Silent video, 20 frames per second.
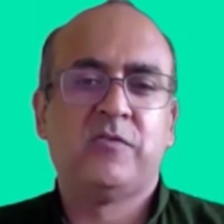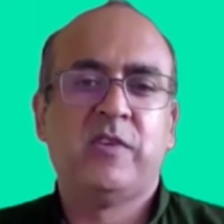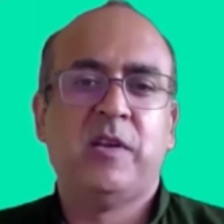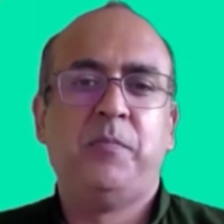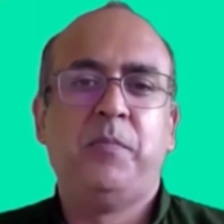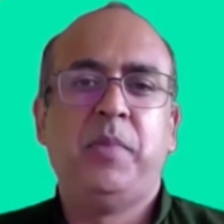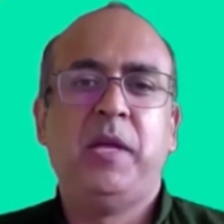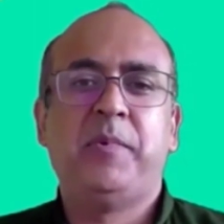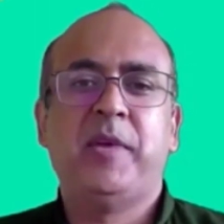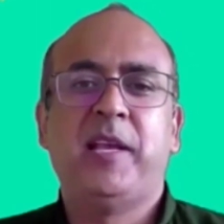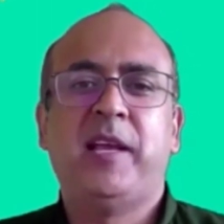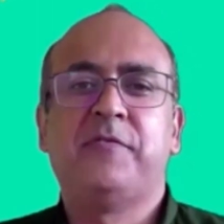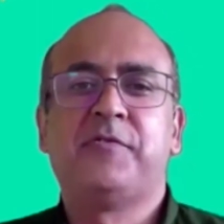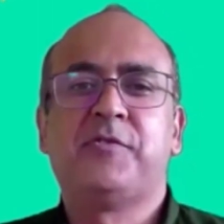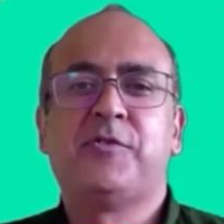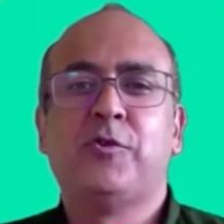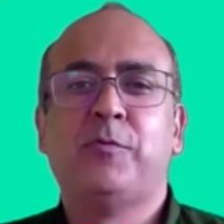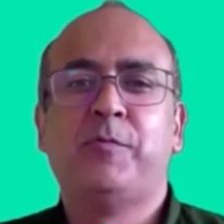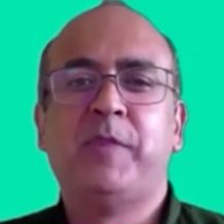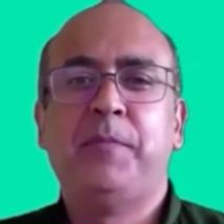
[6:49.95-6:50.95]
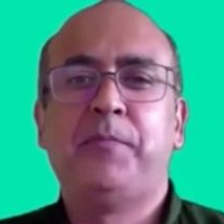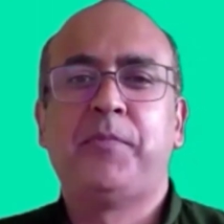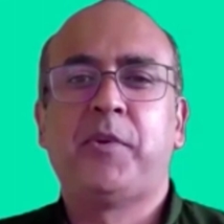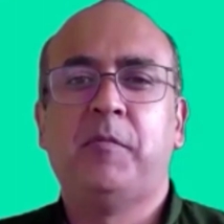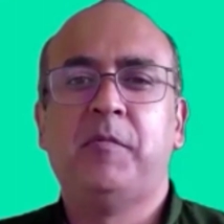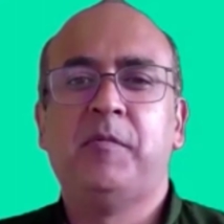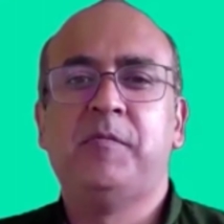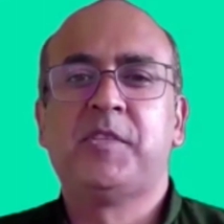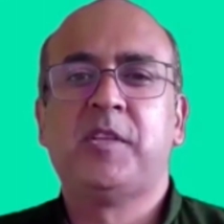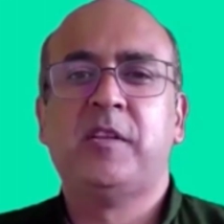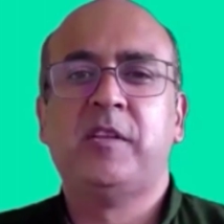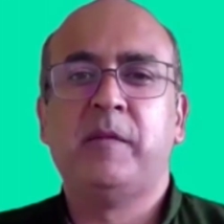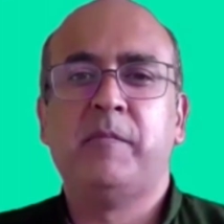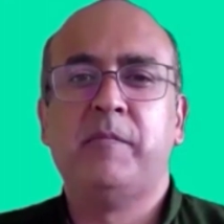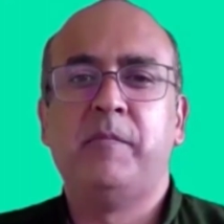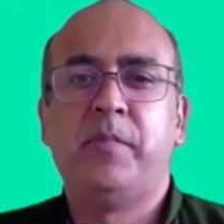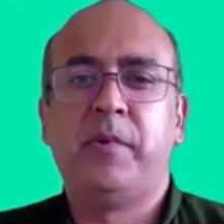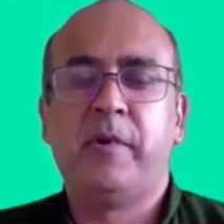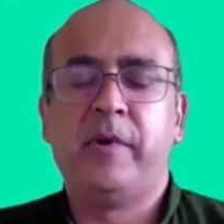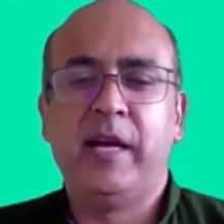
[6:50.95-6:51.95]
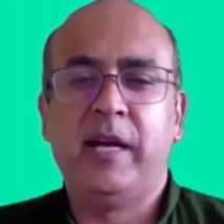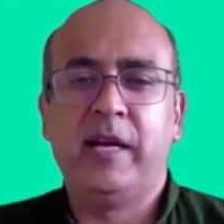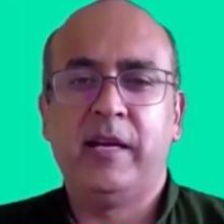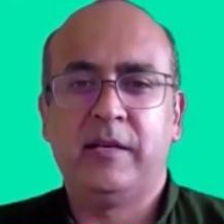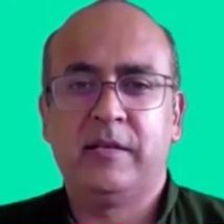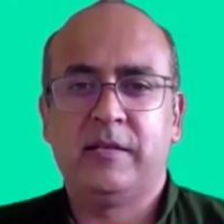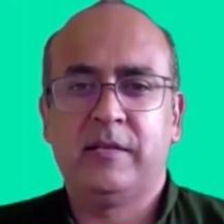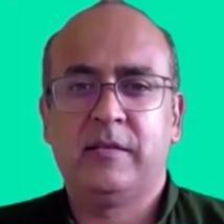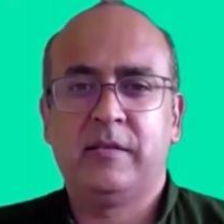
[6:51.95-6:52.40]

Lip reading: when people have so many problems in their brain,